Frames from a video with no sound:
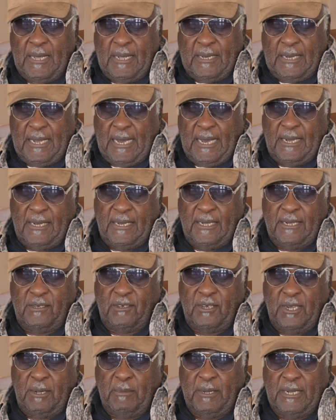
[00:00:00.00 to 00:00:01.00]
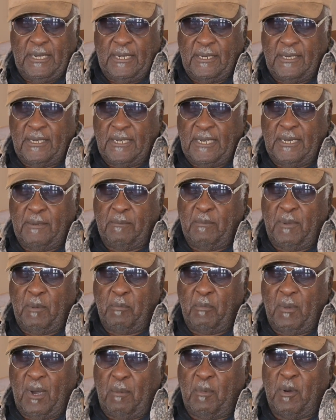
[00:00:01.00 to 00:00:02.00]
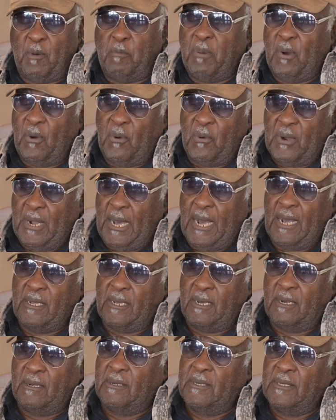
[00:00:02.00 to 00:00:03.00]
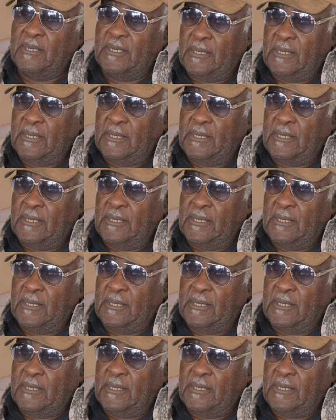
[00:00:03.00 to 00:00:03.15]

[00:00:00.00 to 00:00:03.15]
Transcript: there, Jimmy, and then my mama born out here.